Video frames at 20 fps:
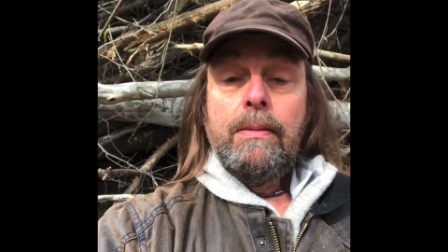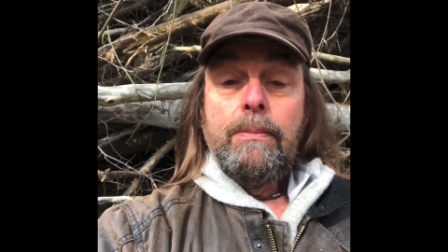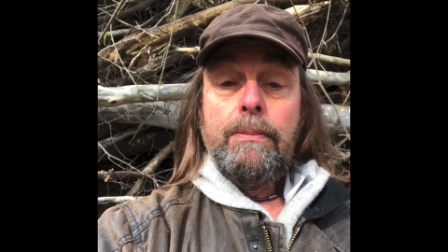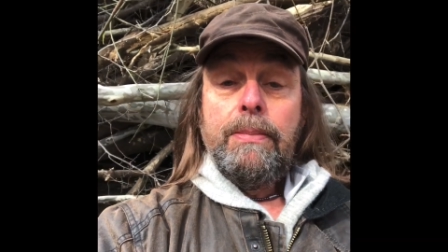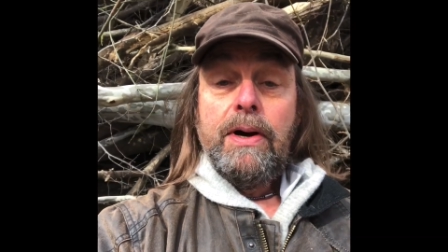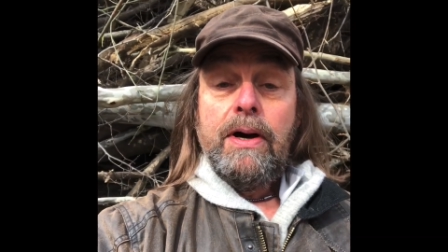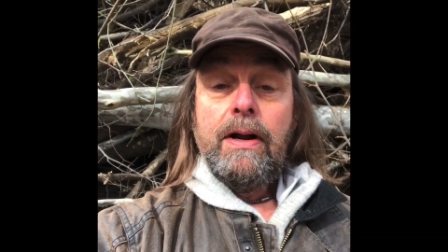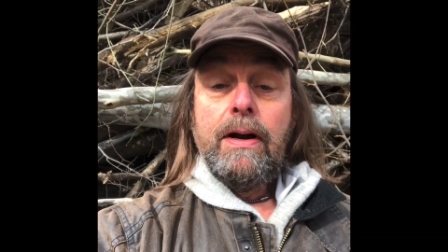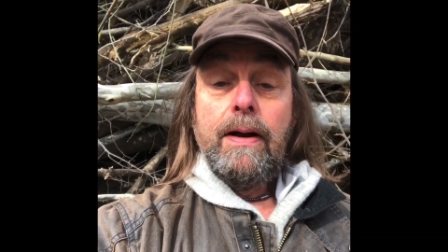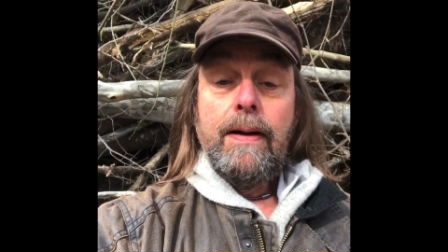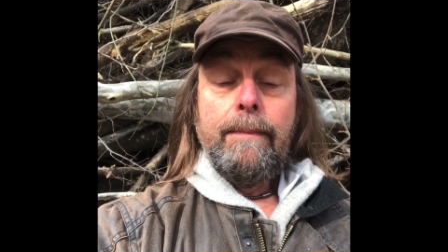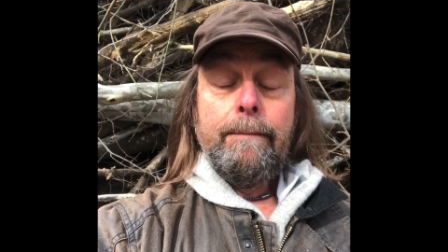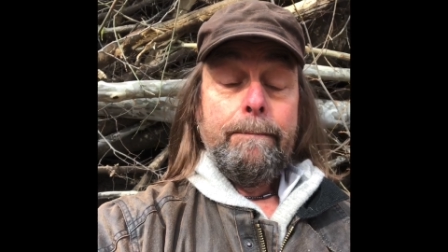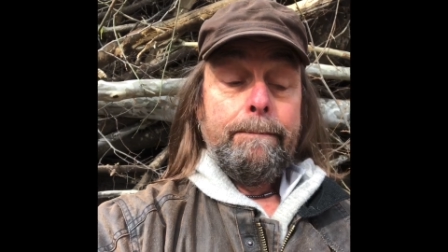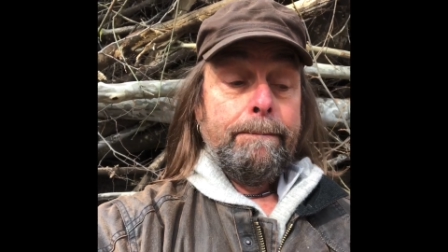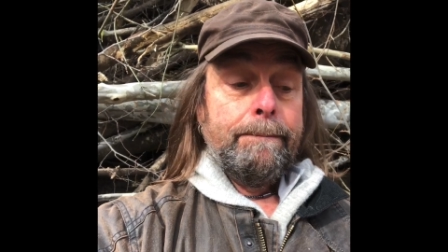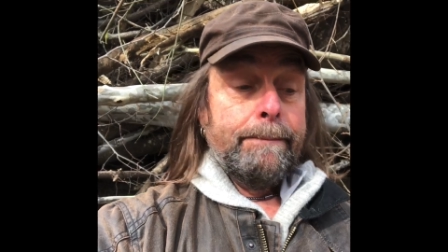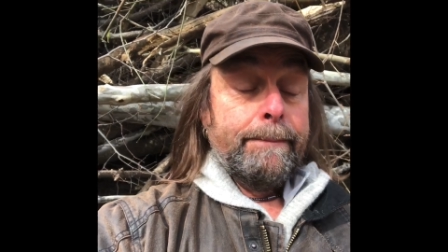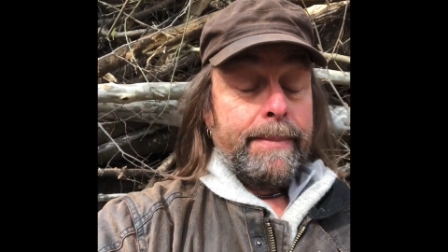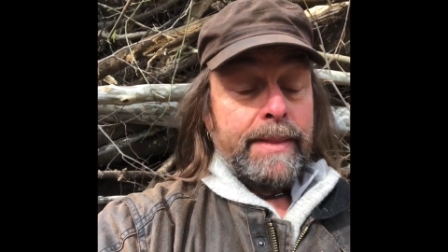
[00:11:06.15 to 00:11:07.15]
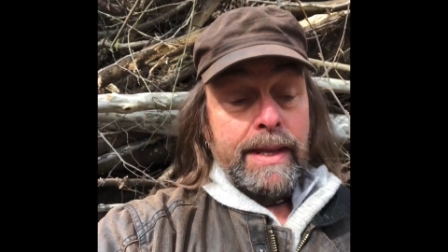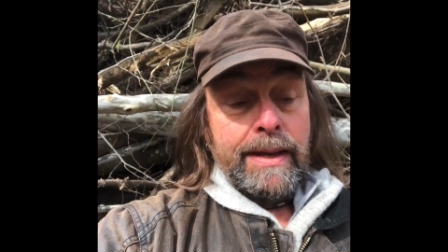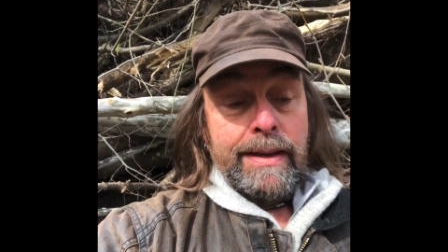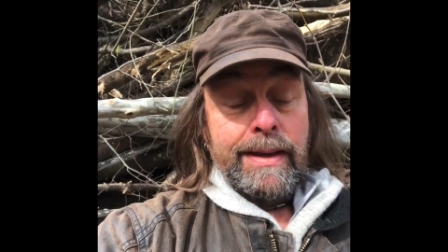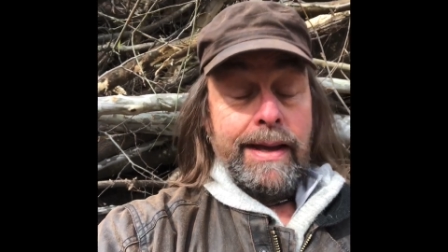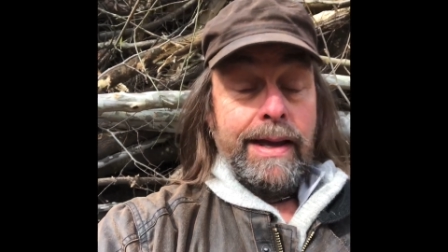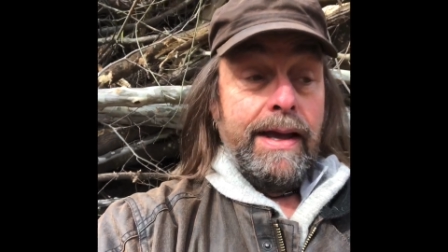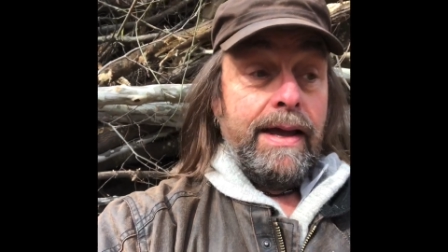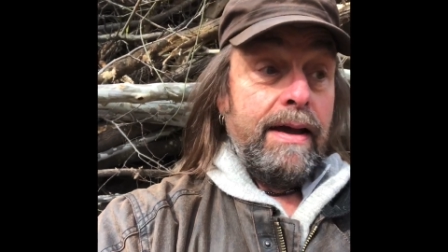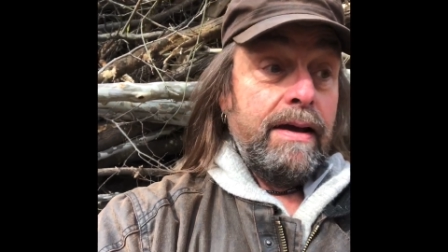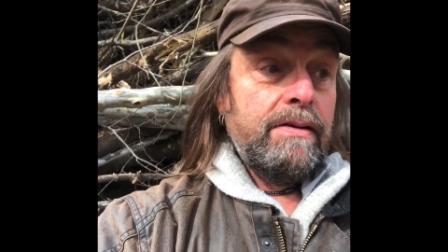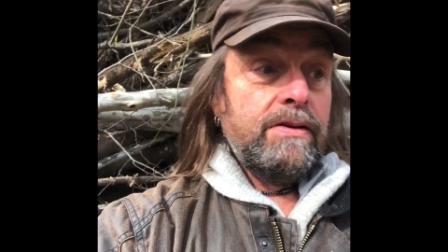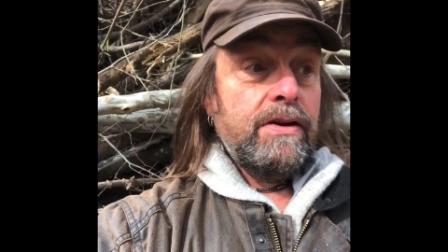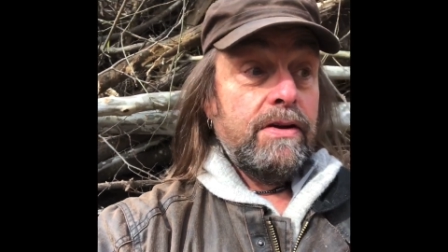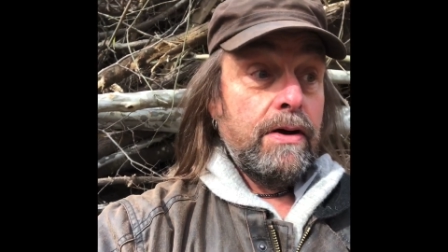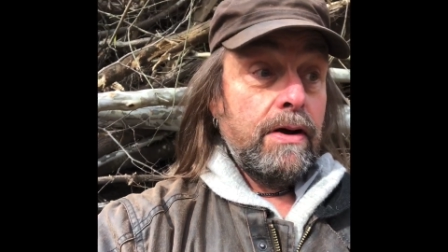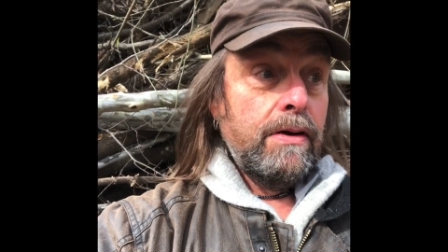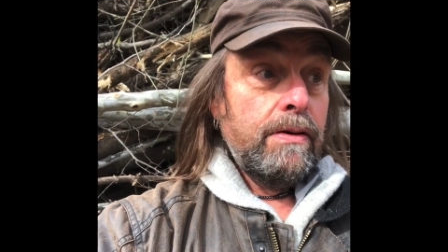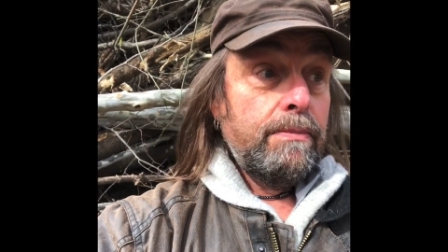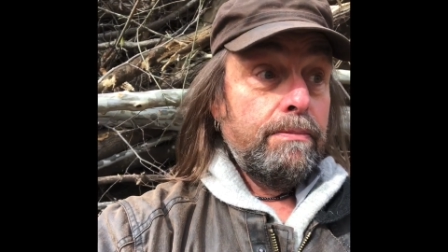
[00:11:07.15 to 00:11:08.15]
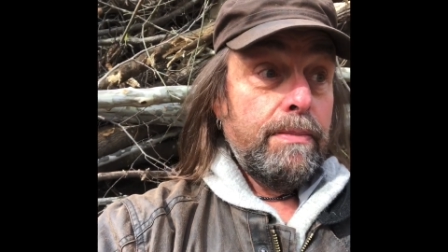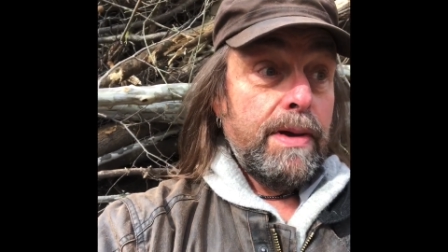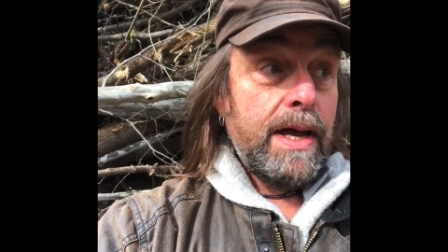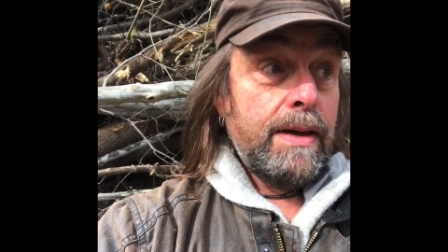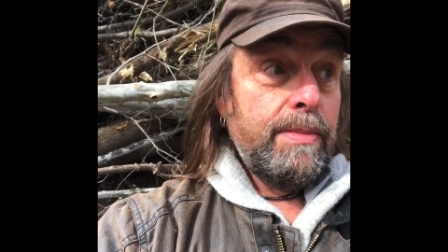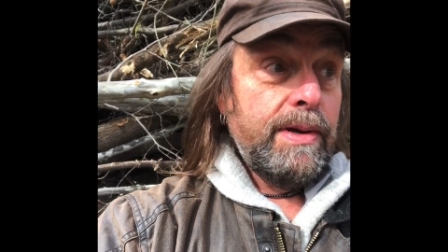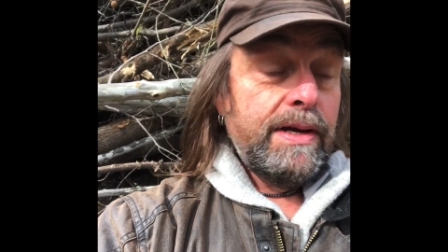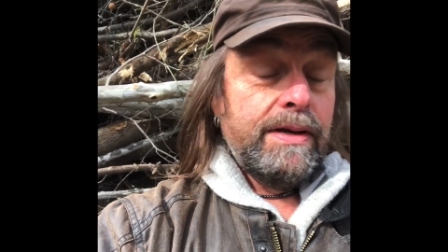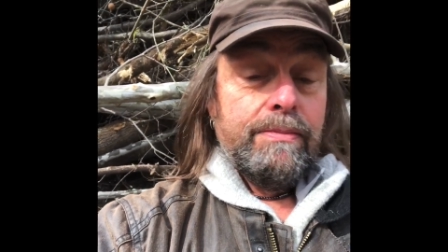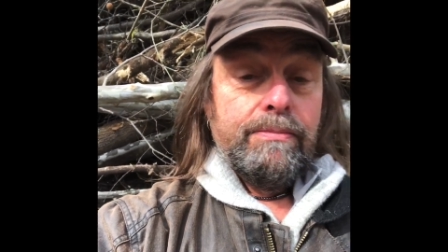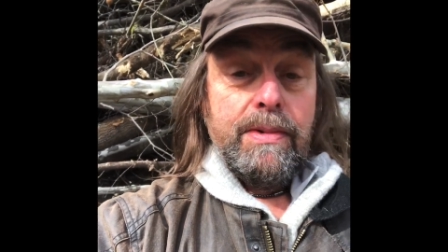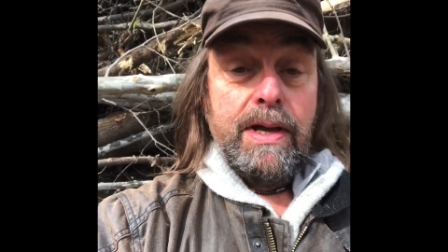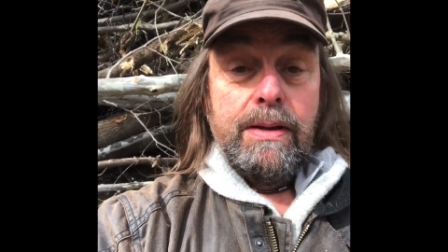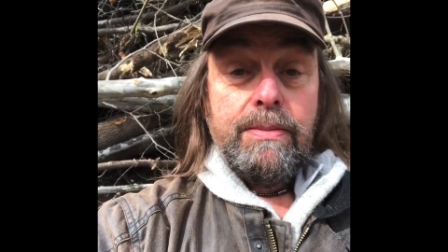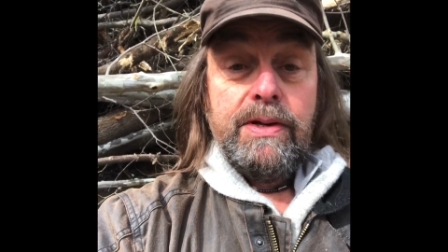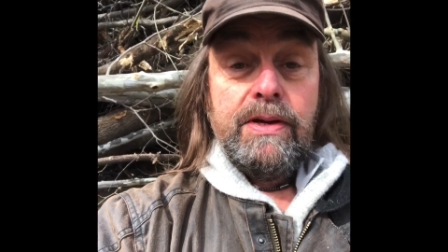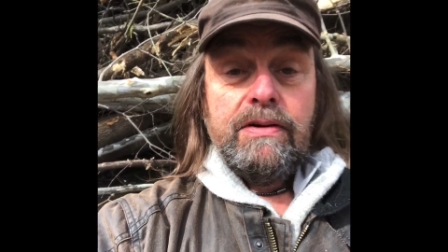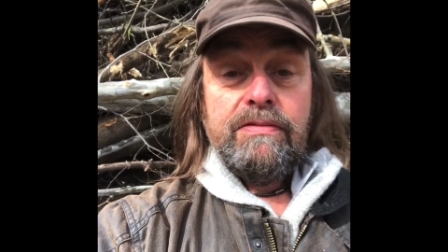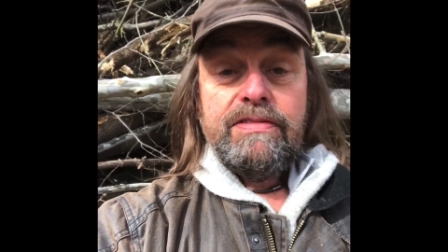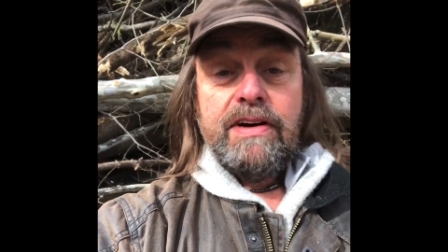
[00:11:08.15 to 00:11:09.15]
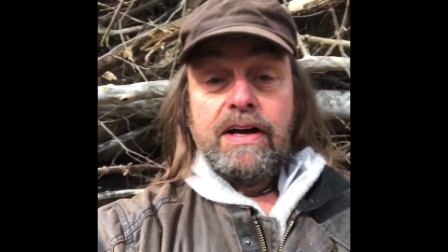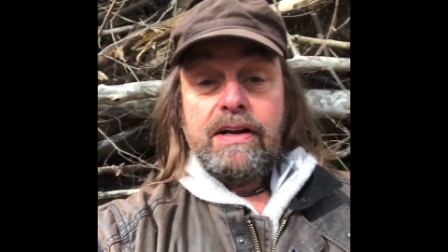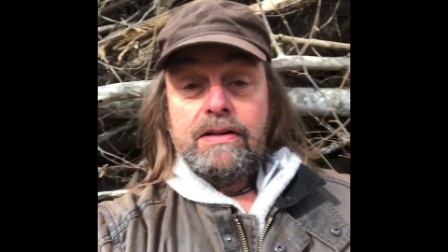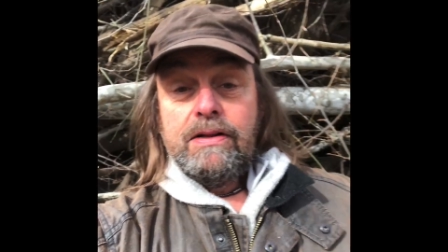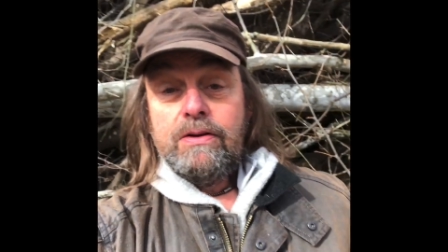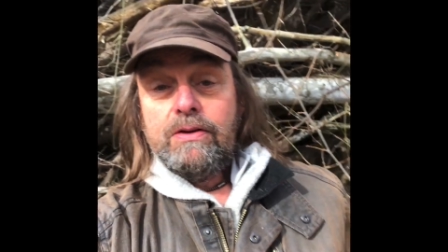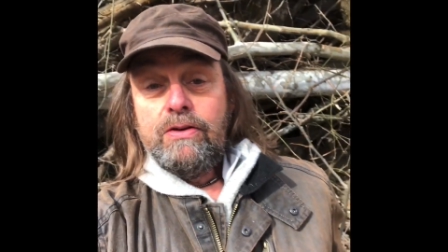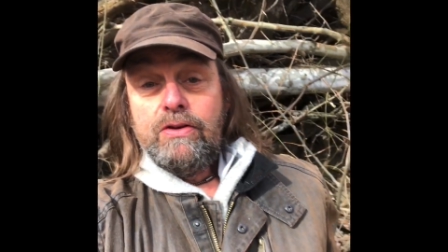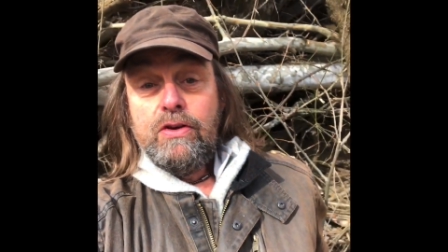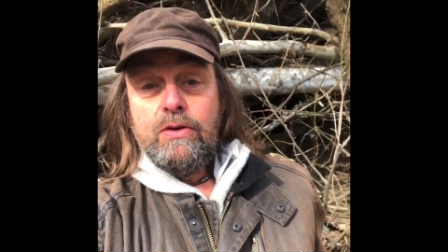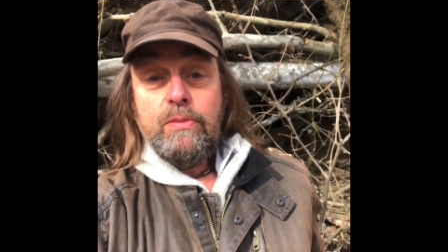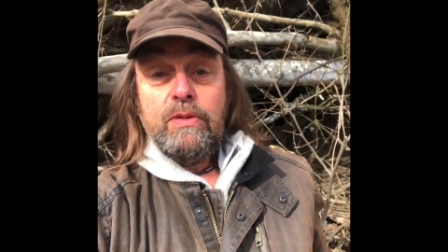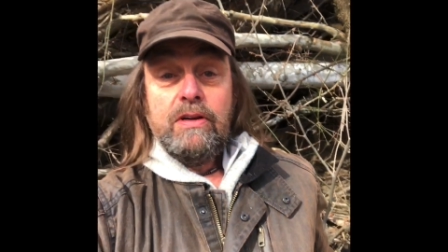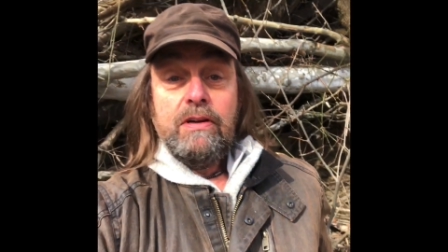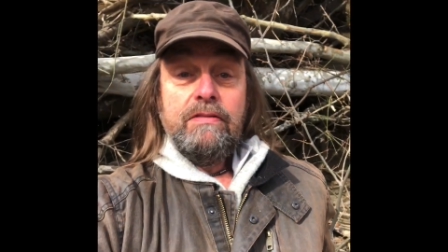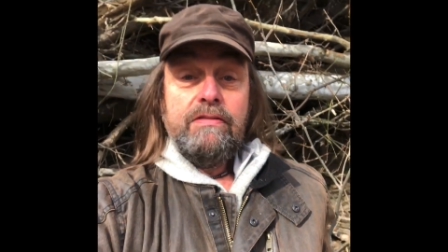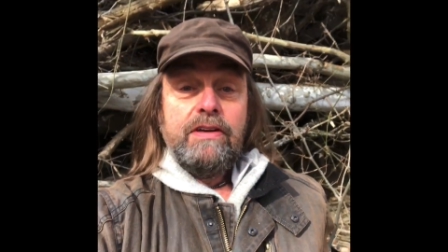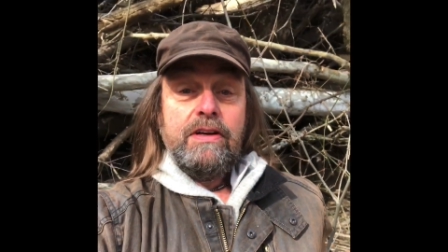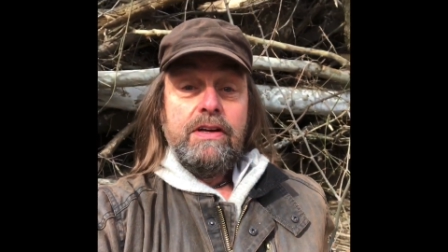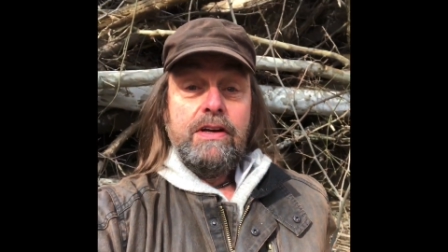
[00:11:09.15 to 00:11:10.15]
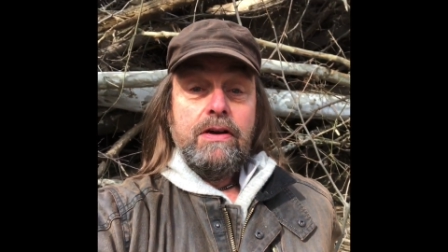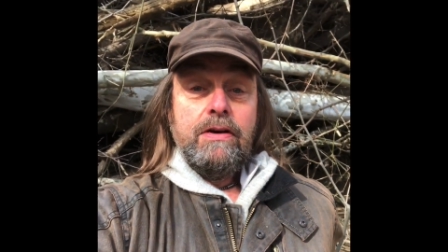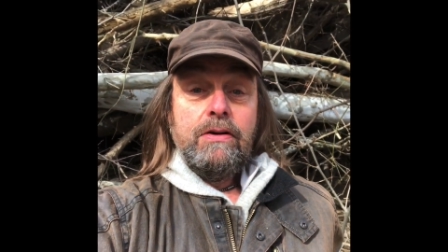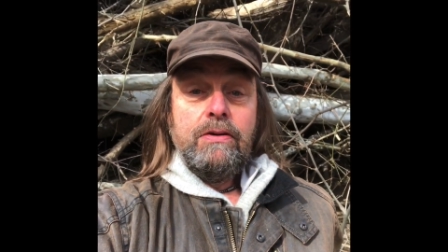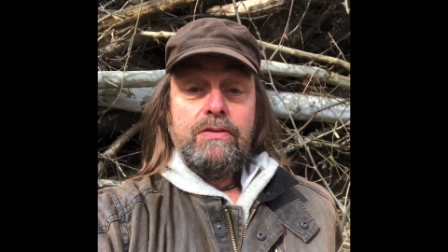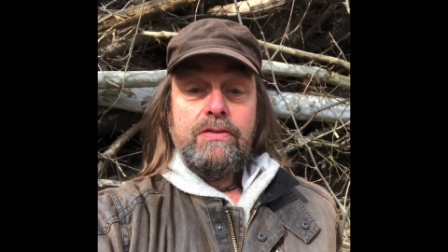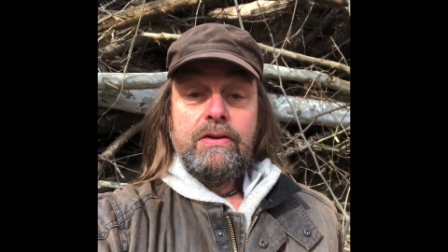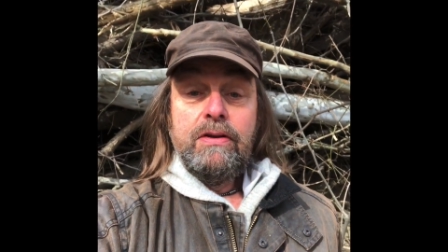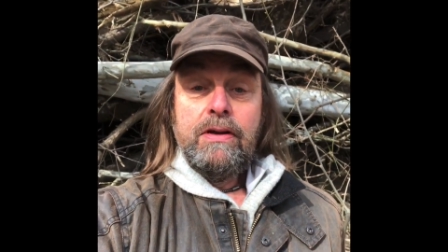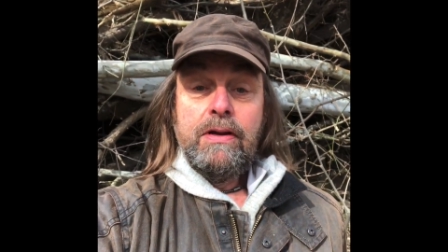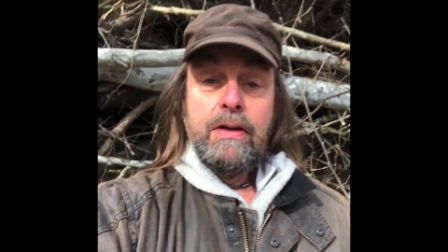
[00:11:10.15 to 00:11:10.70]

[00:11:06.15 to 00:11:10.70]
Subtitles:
But and you know, maybe you'll find a little humor in the videos,